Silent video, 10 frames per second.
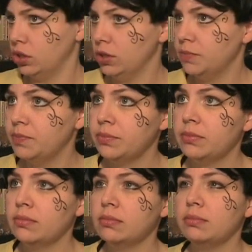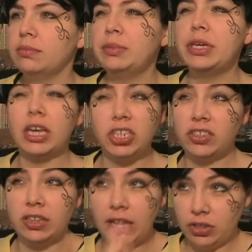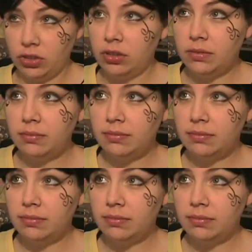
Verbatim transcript: her? Because she's an angel?